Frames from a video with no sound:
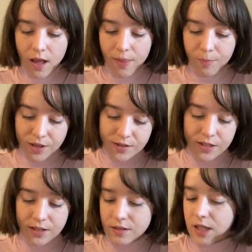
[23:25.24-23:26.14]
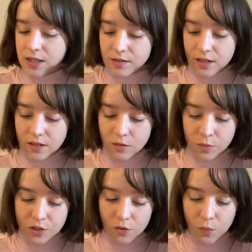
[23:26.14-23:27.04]
the present is the instant in
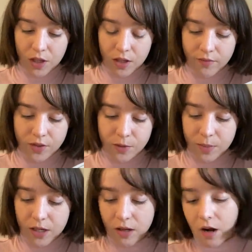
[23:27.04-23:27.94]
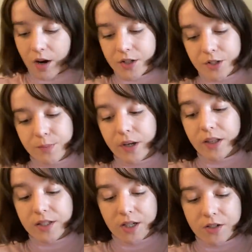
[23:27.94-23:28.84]
which the wheel of the speeding car just
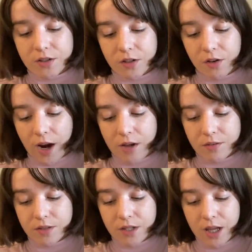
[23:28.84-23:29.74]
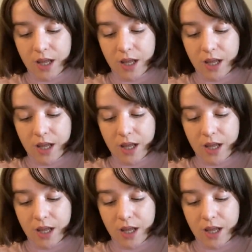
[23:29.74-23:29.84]
barely touches the ground